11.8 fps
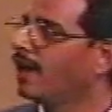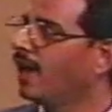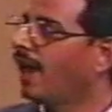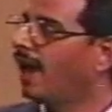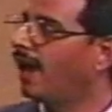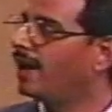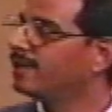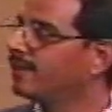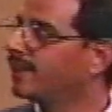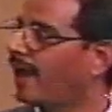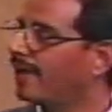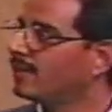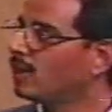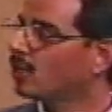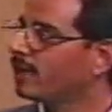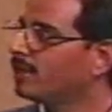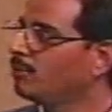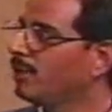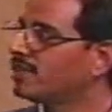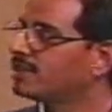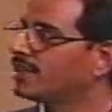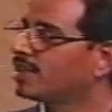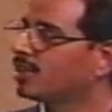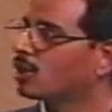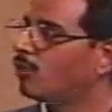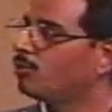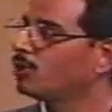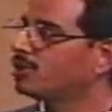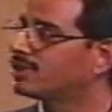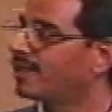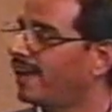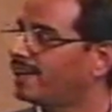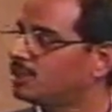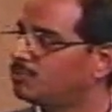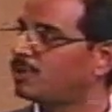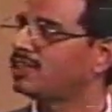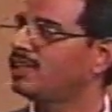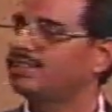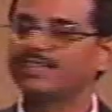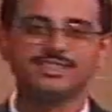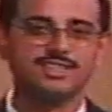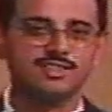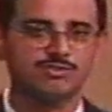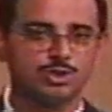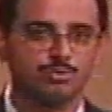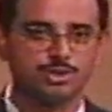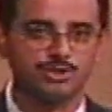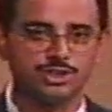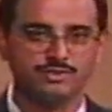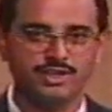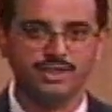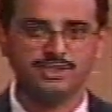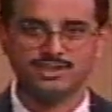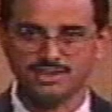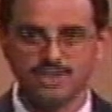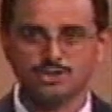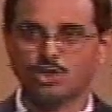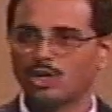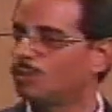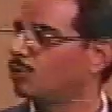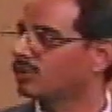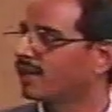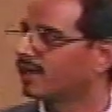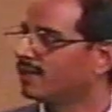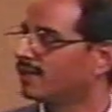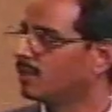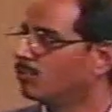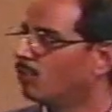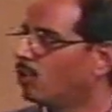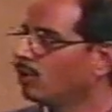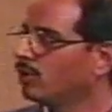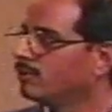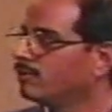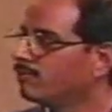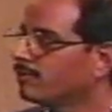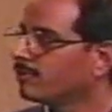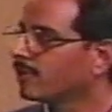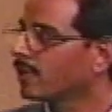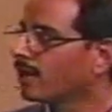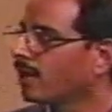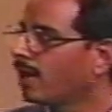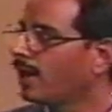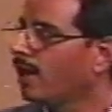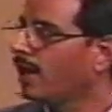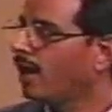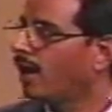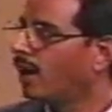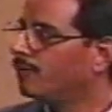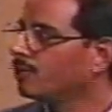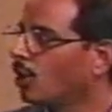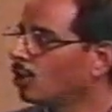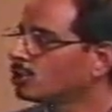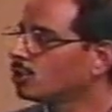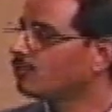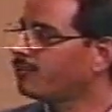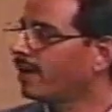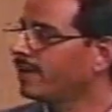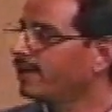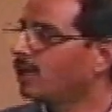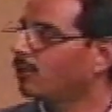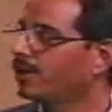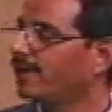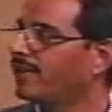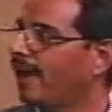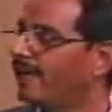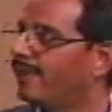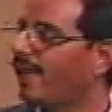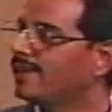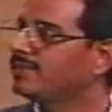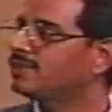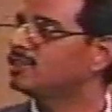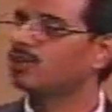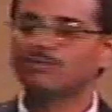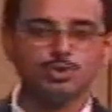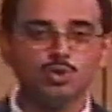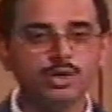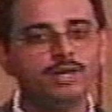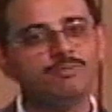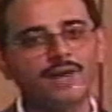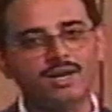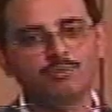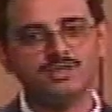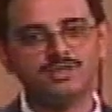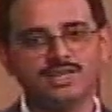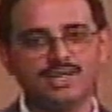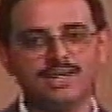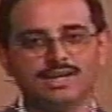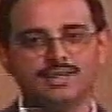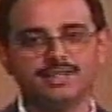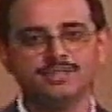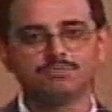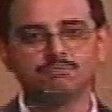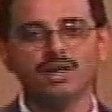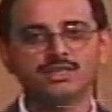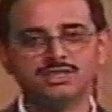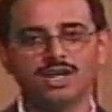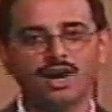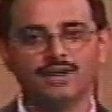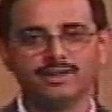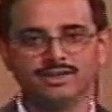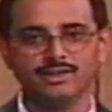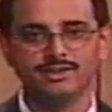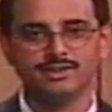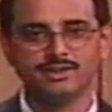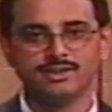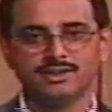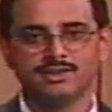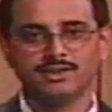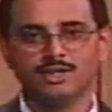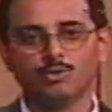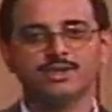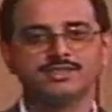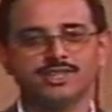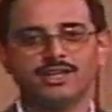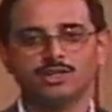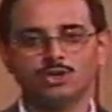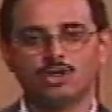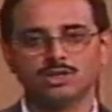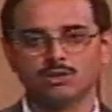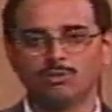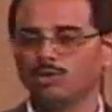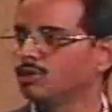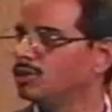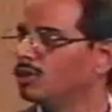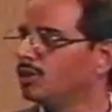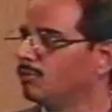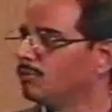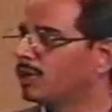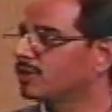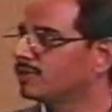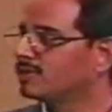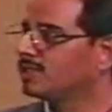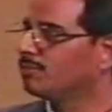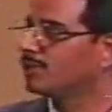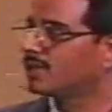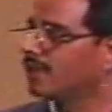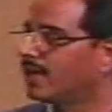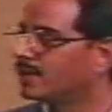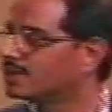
And the analog and the mixed signal components are especially sensitive to the process variation. I'll talk about that a little more. And we also find out that the analysis of doing parametric yield is much harder than the ones that I talked about, because of simple things,